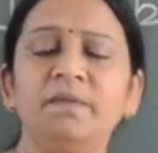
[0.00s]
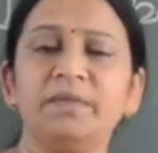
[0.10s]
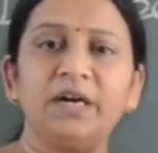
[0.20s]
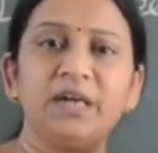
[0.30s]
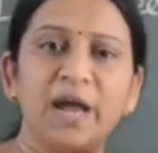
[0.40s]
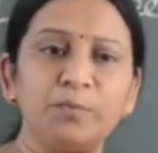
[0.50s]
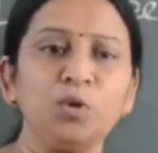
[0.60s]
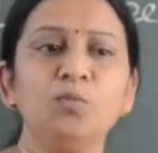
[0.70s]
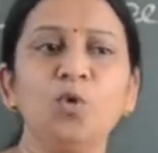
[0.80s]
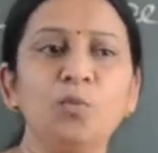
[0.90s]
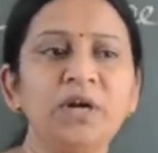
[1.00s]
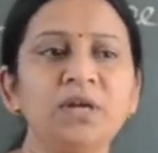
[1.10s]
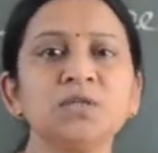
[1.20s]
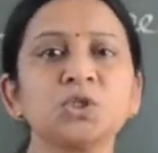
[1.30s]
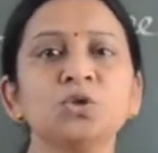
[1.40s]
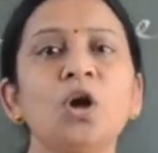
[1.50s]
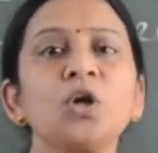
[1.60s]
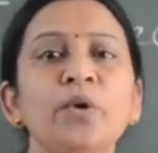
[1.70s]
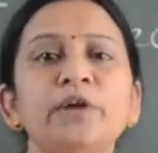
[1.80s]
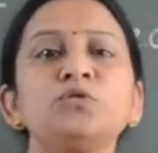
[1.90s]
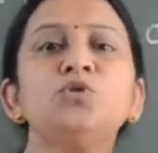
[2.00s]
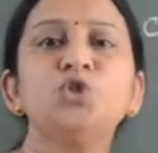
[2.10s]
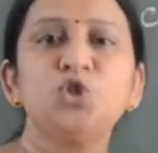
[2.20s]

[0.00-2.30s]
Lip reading: that dipole moment is not going to